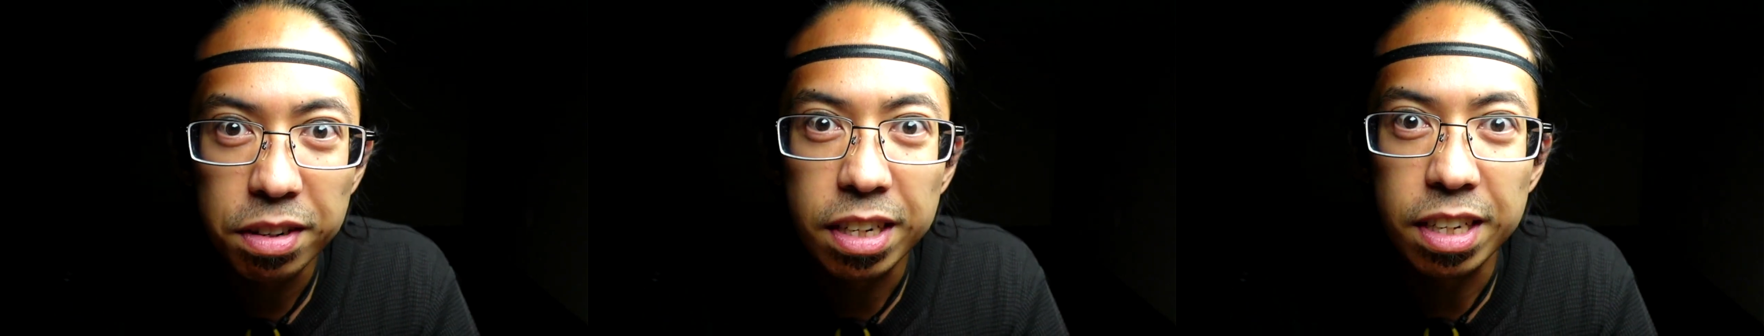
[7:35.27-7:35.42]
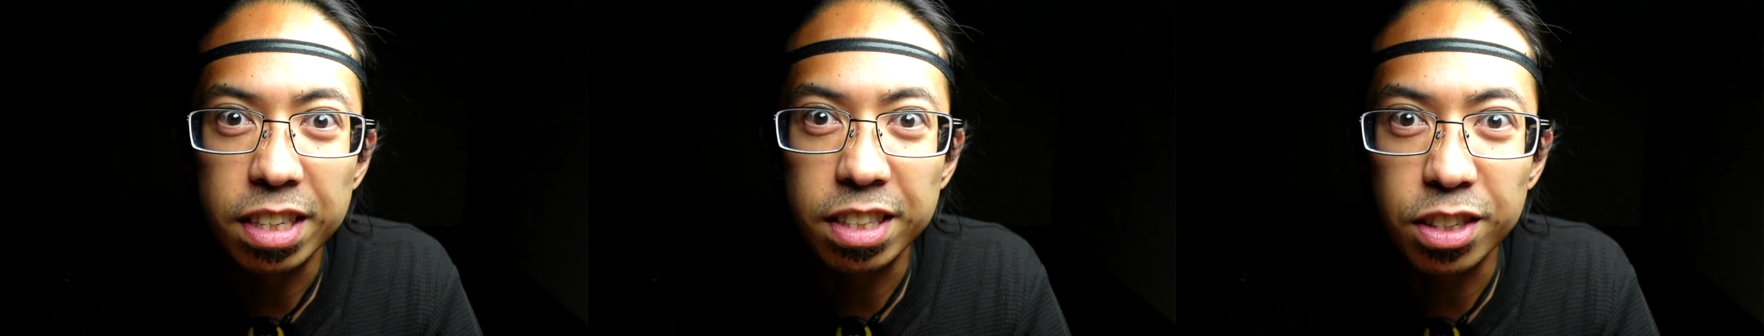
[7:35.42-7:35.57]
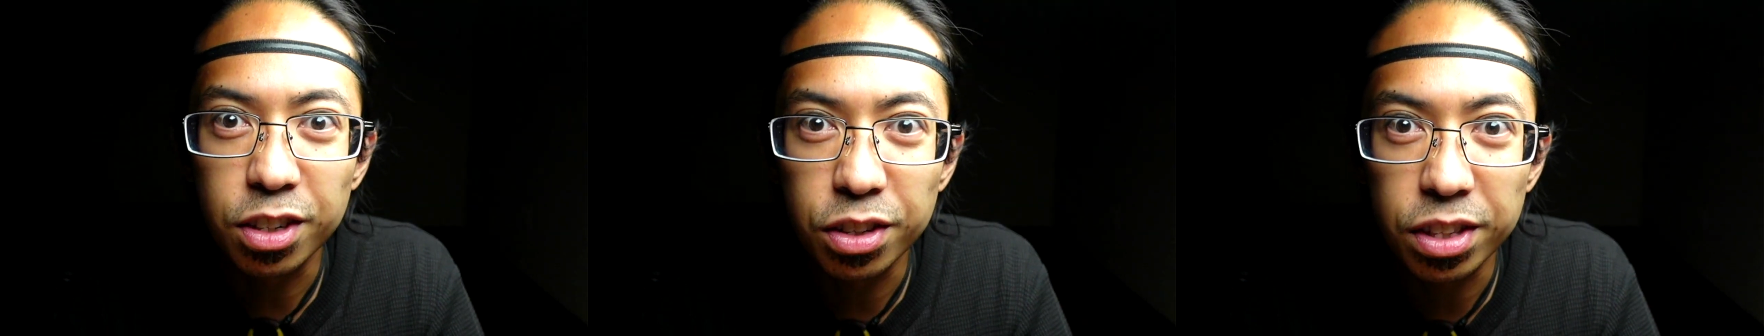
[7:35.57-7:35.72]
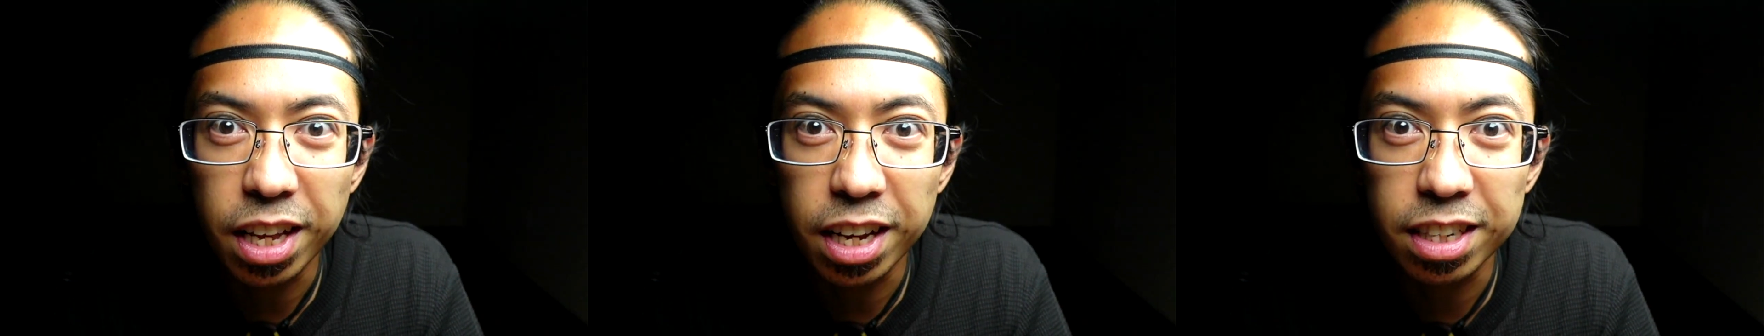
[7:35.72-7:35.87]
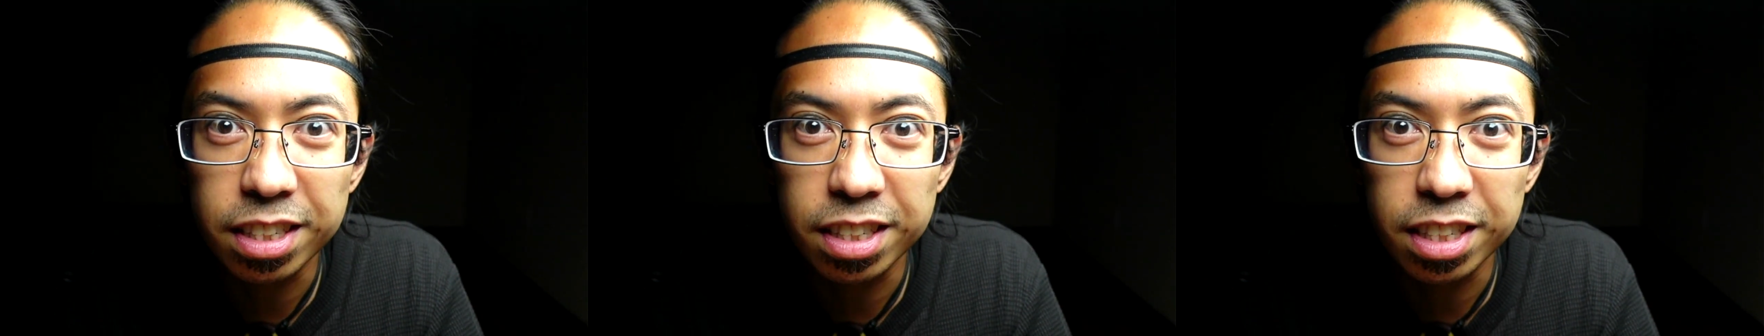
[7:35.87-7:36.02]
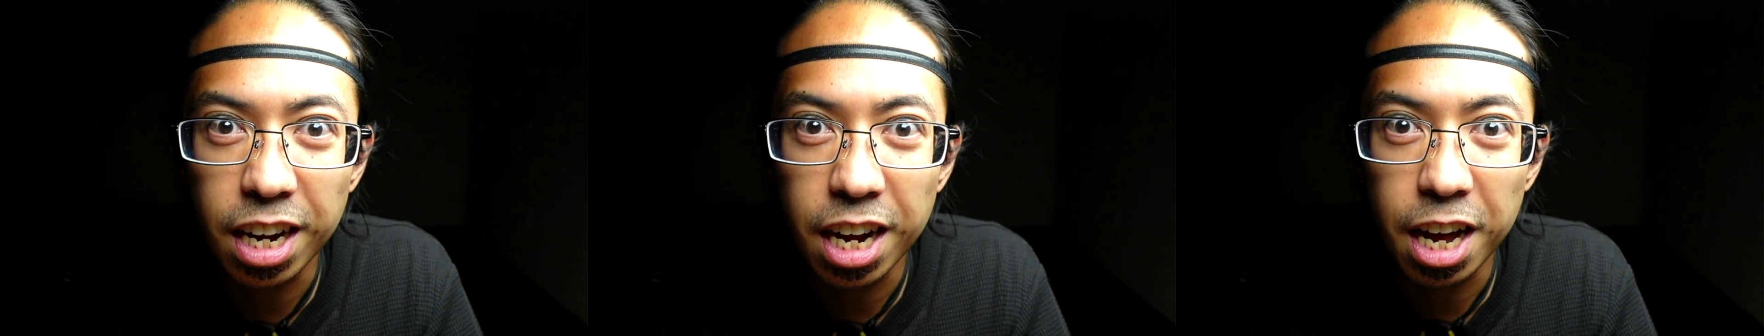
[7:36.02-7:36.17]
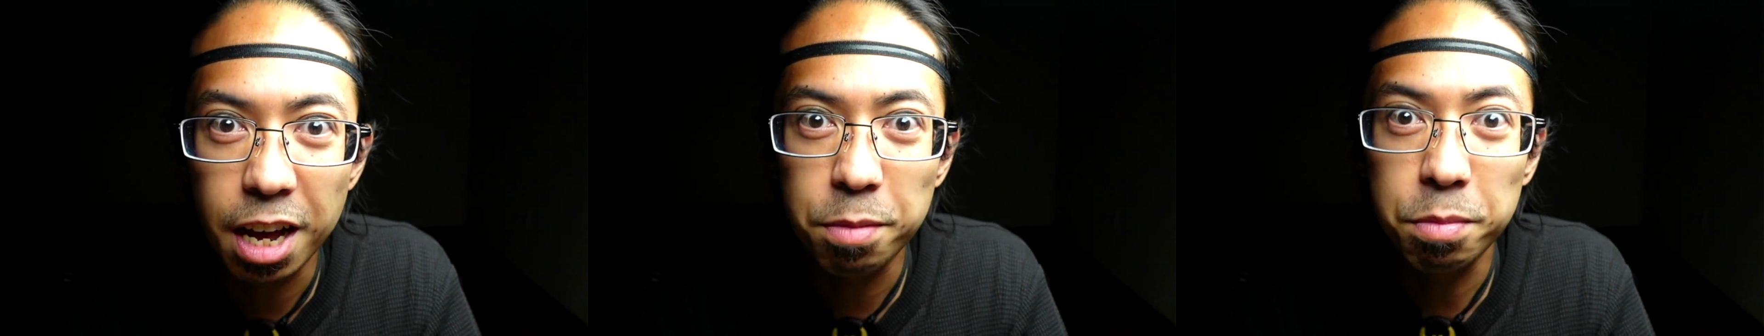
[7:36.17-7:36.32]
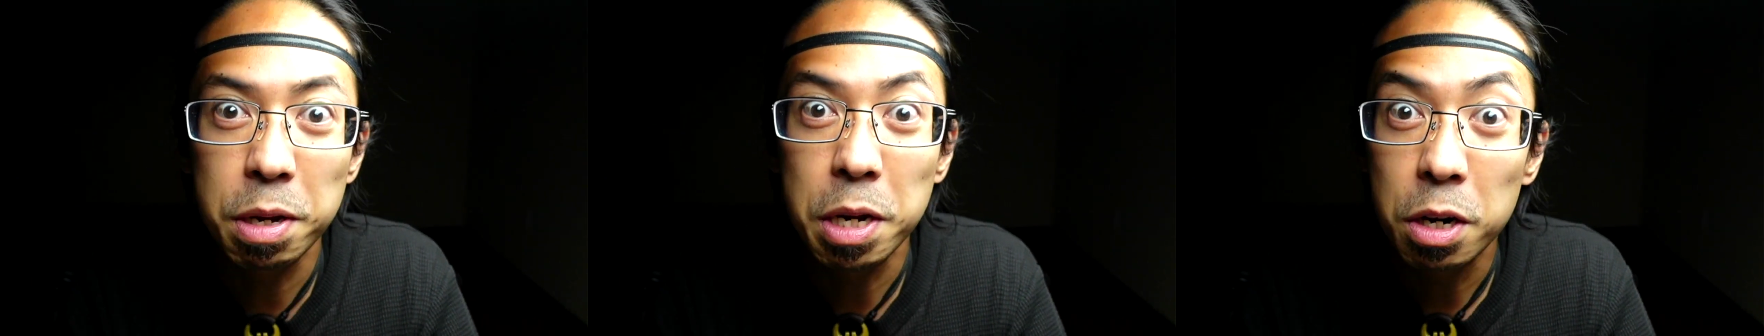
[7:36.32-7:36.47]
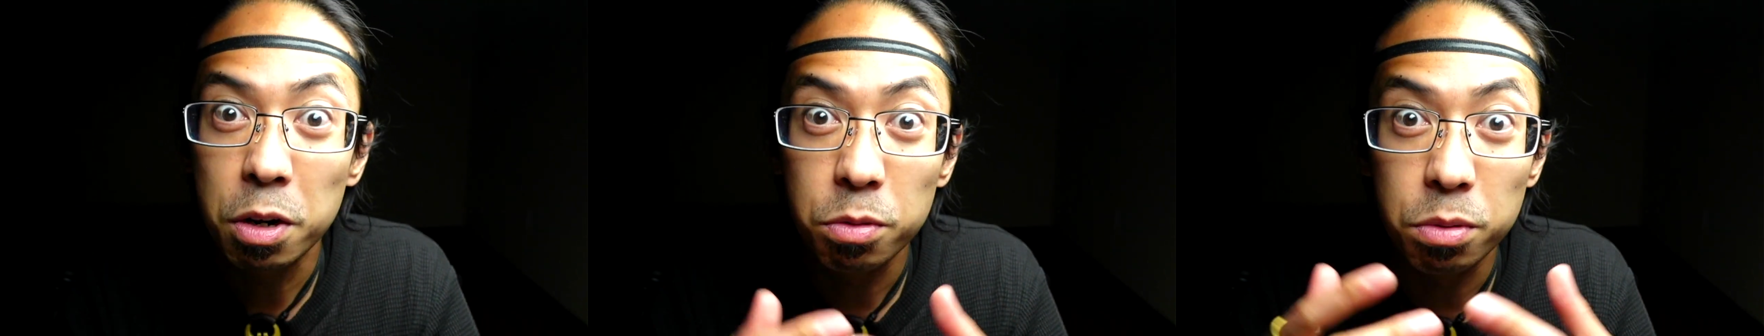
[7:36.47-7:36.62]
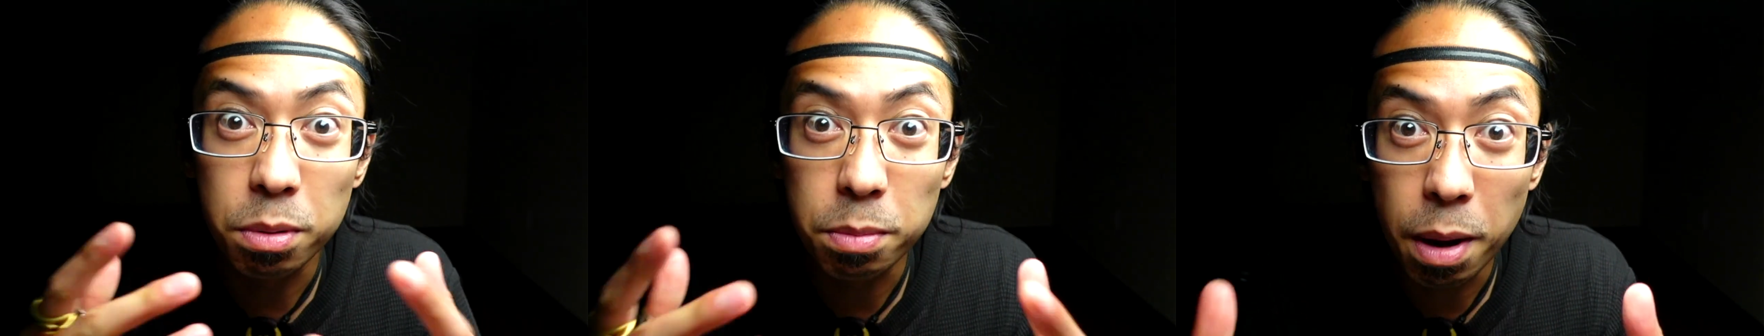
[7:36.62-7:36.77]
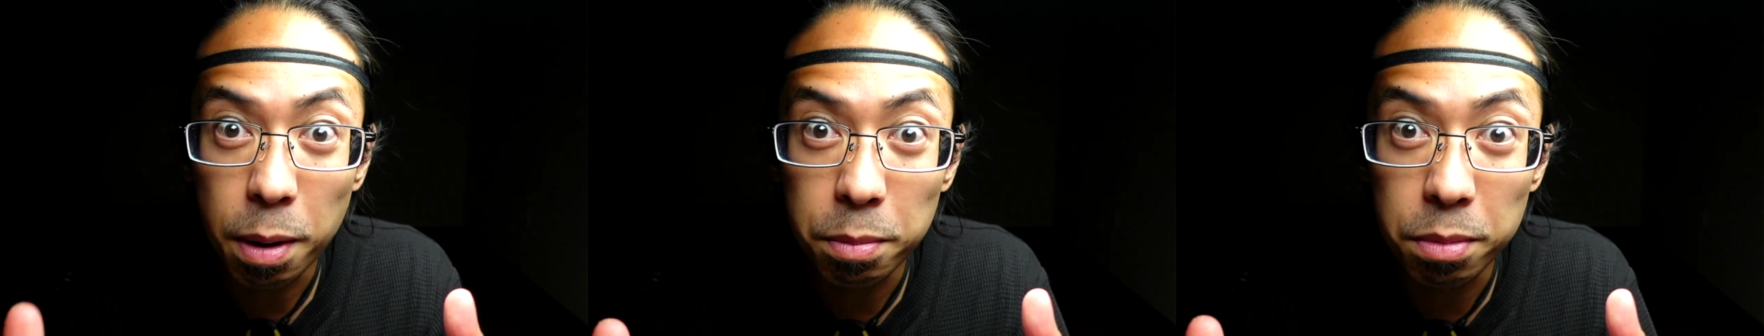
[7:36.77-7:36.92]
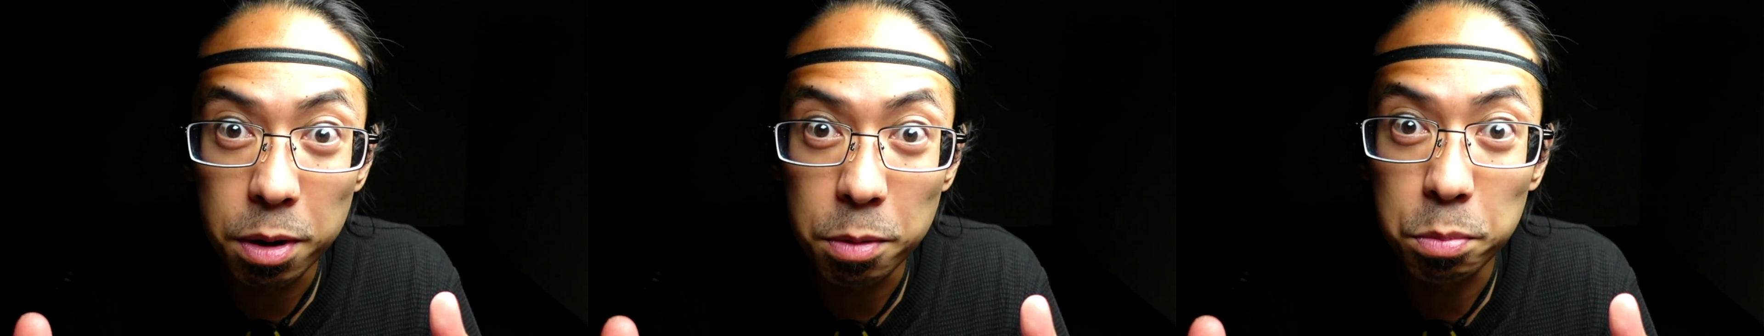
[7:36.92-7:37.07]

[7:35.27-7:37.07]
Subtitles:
Until next time, remember,